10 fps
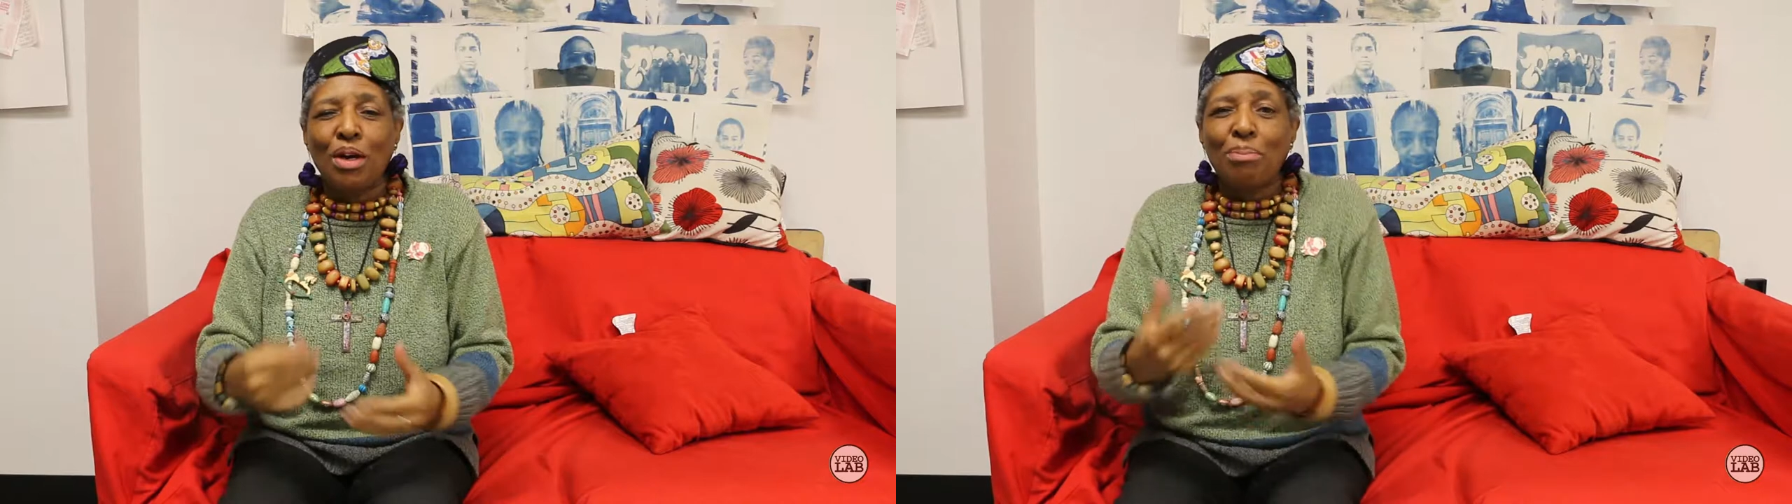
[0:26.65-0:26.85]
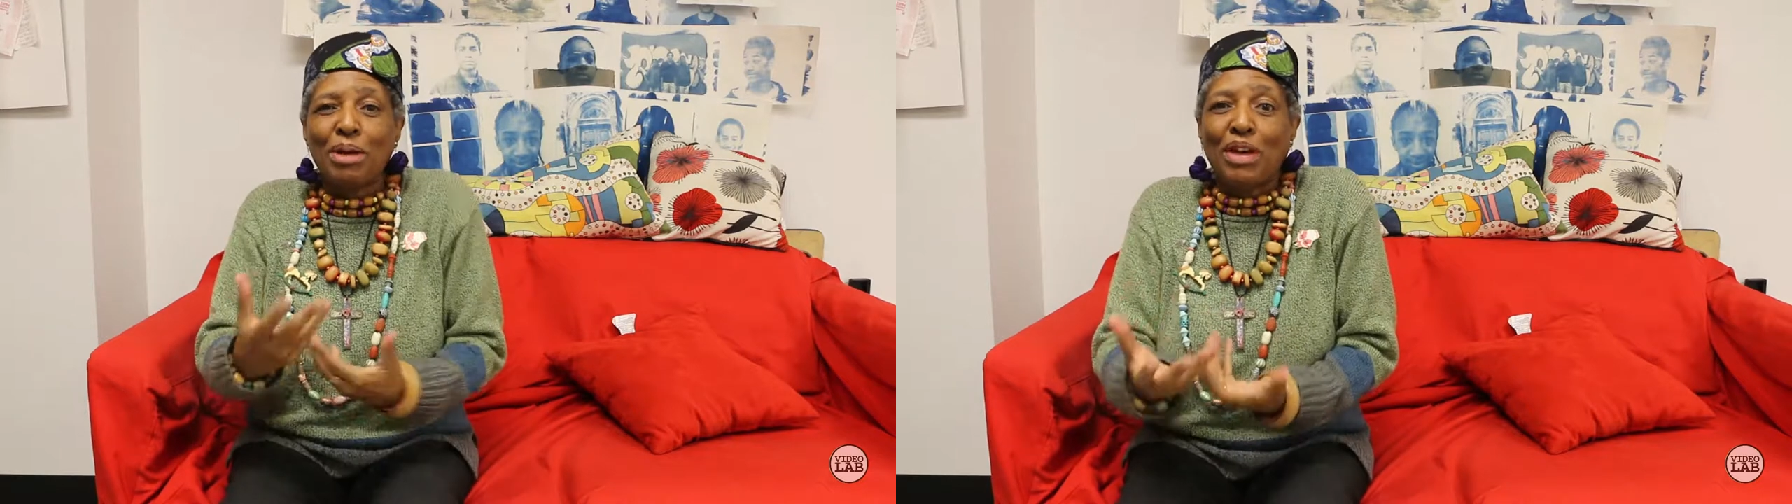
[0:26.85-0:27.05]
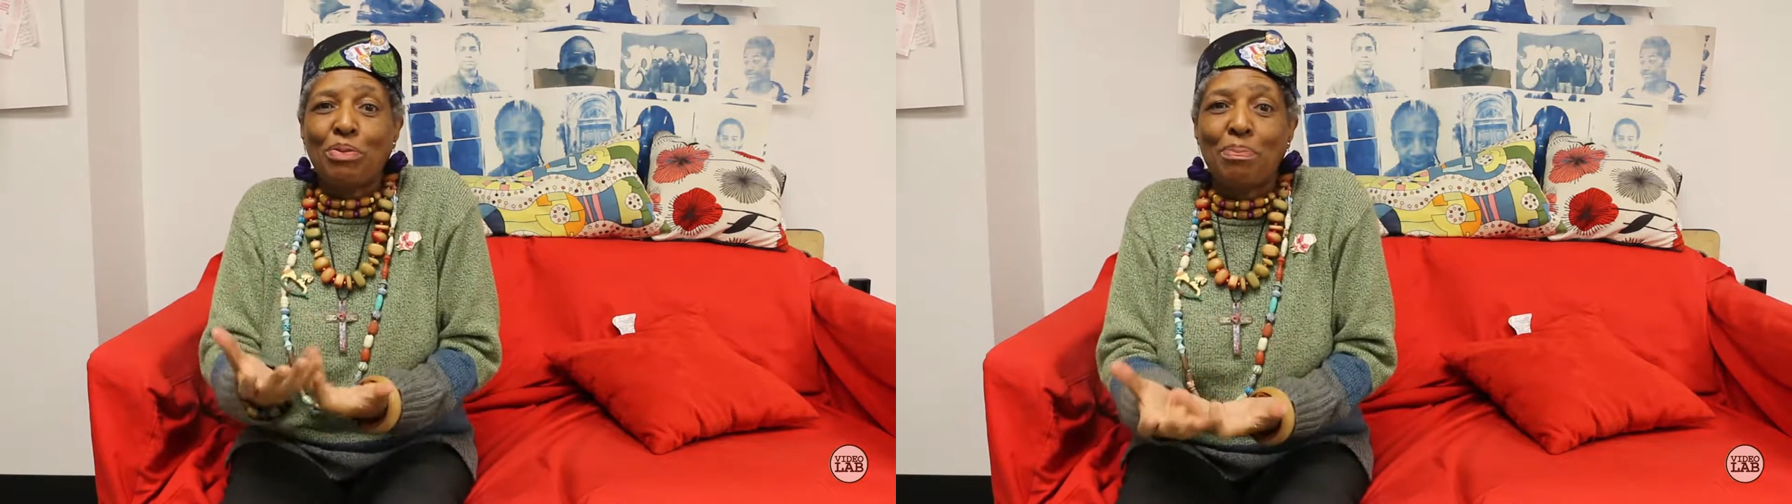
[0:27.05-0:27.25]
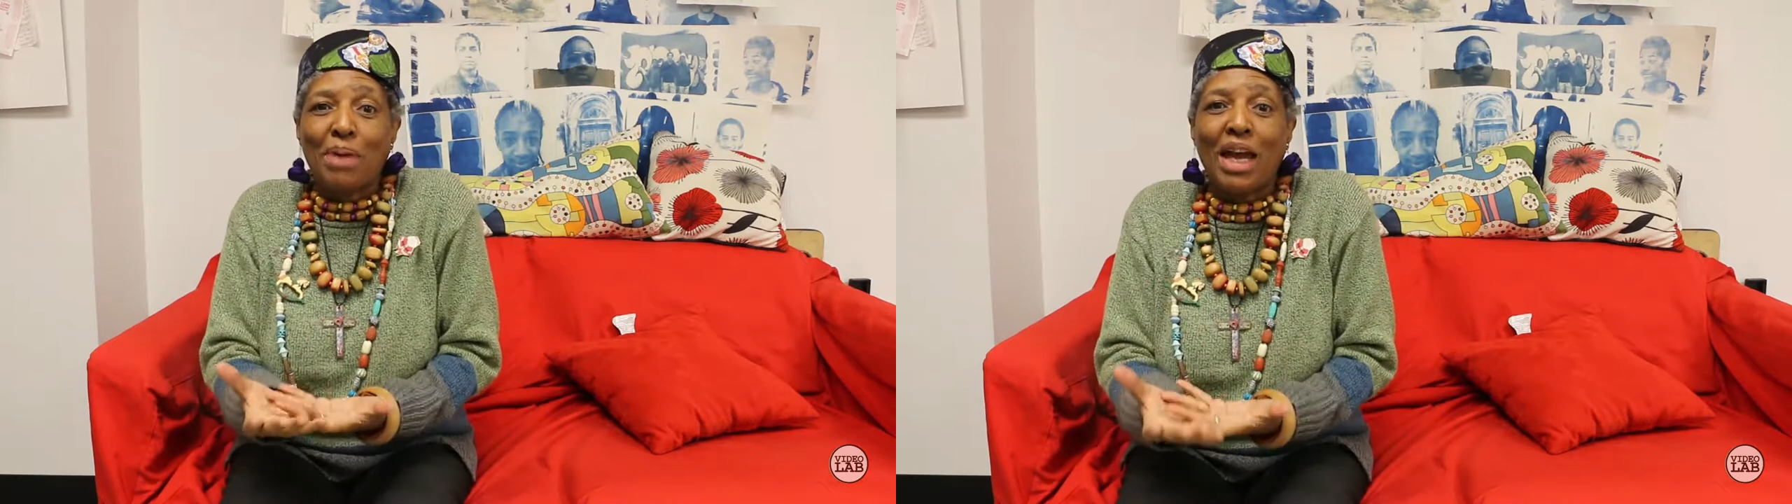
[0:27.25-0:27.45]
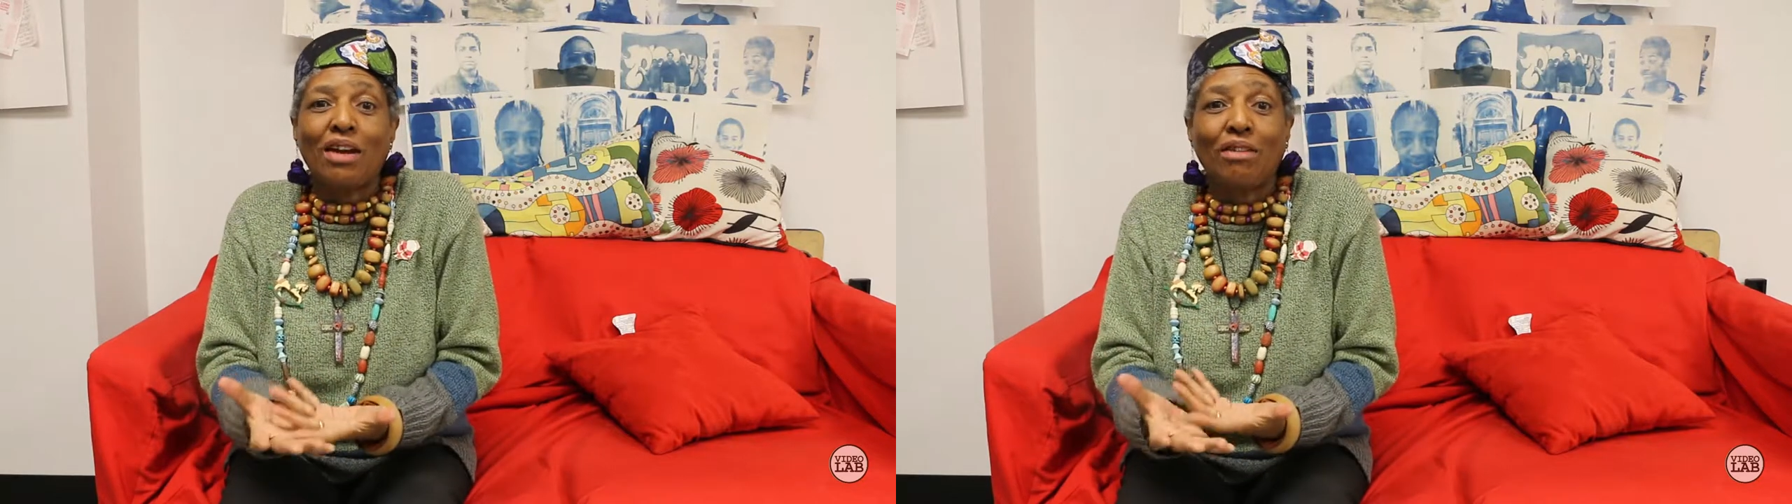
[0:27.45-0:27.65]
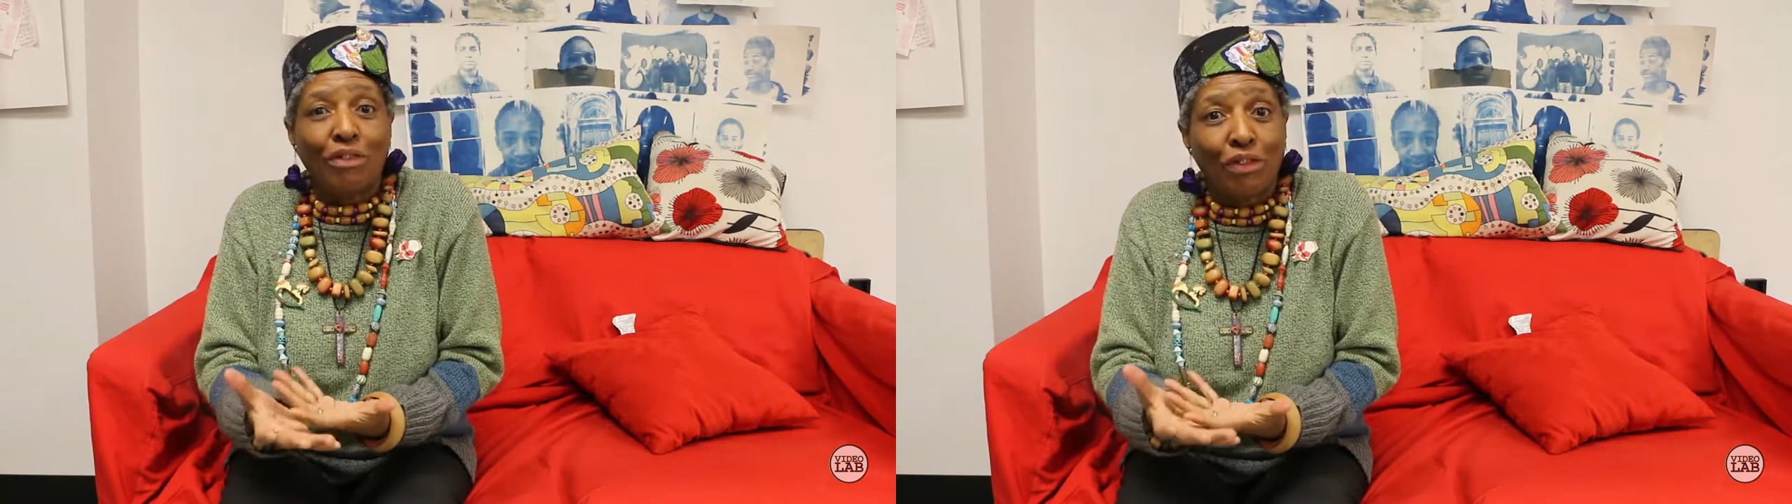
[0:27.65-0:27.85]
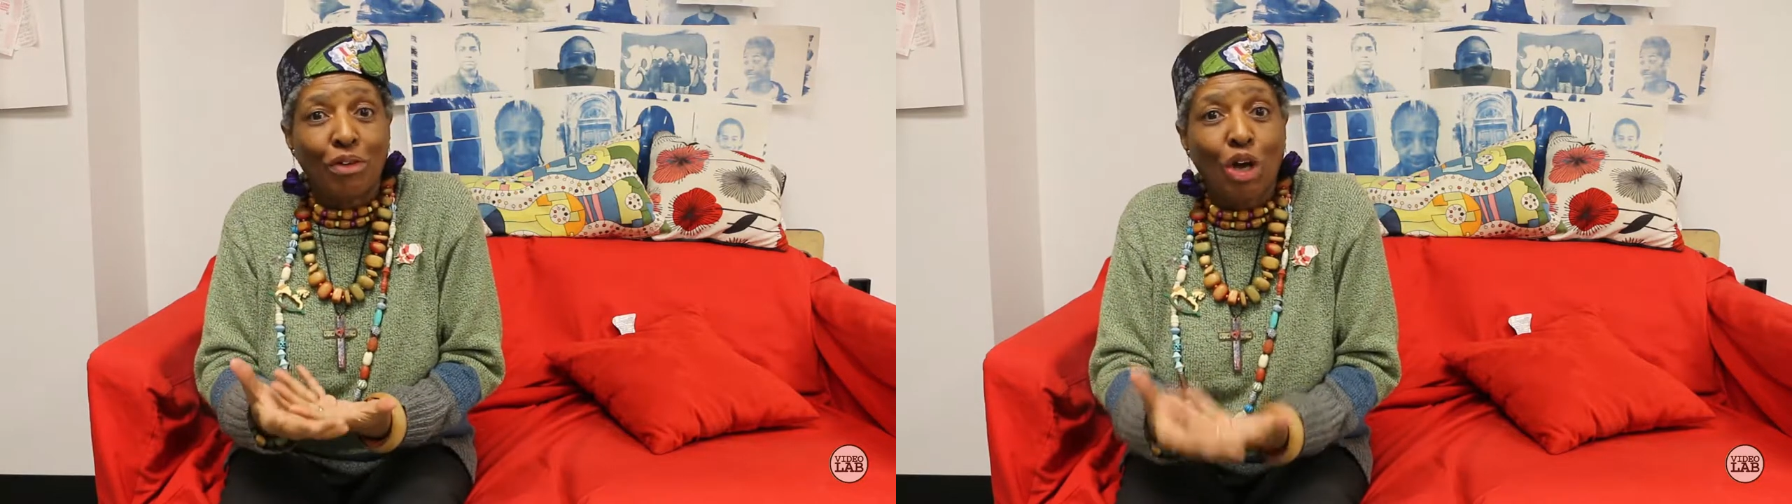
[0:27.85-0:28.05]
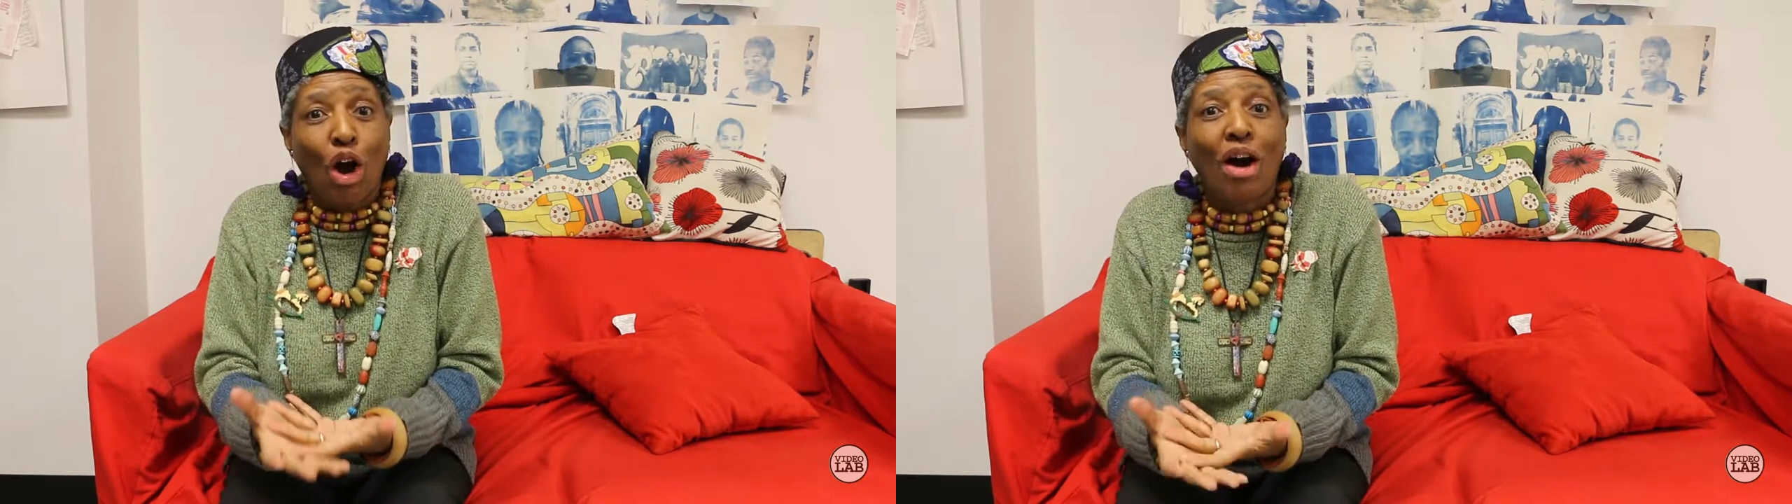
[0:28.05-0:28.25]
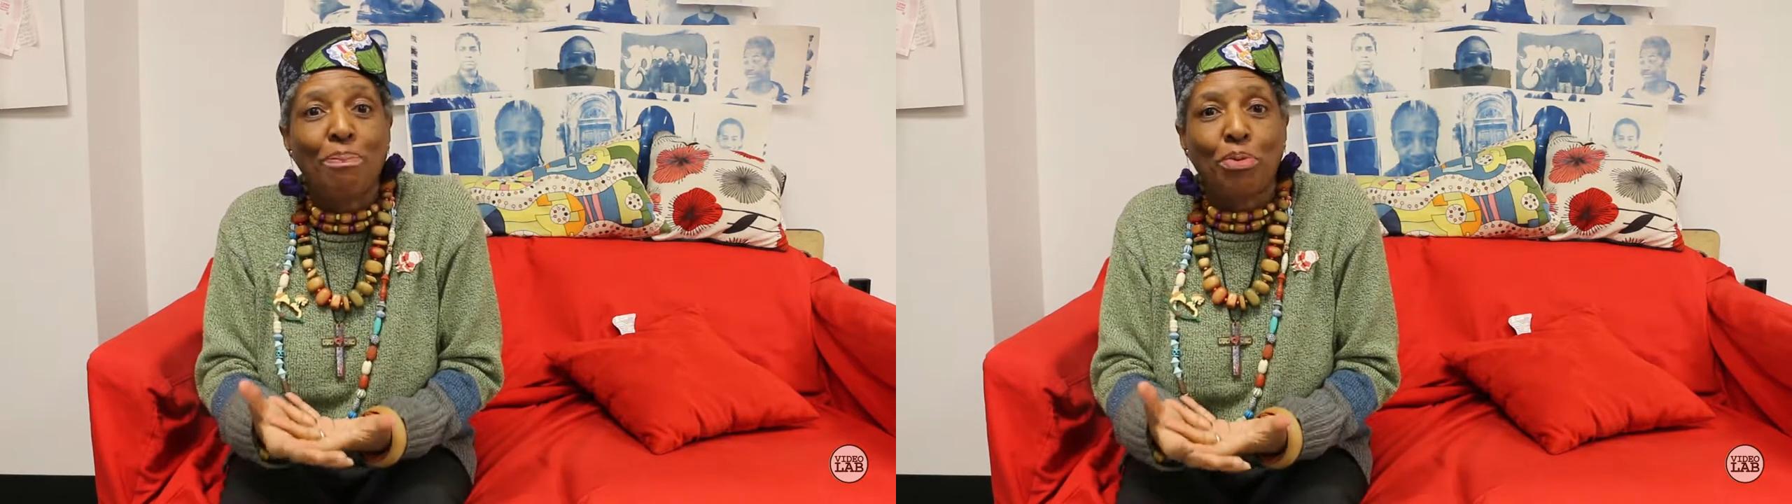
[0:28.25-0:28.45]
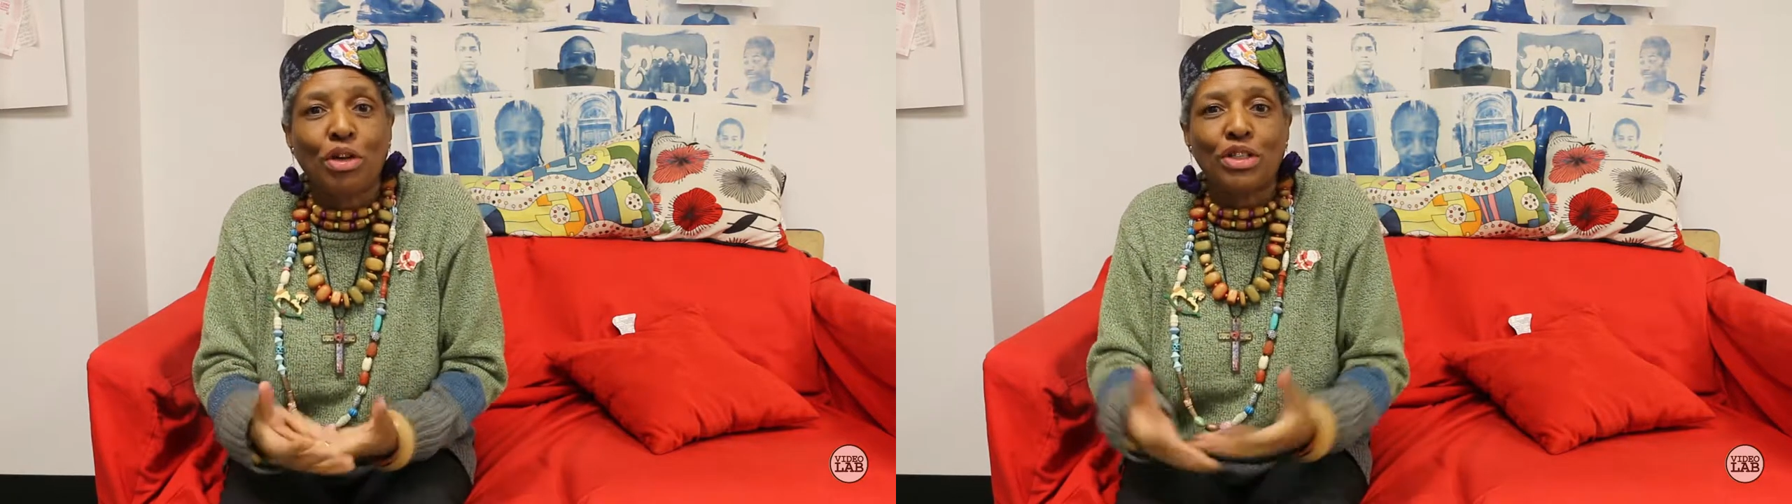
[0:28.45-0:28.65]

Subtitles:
but they were made of cardboard.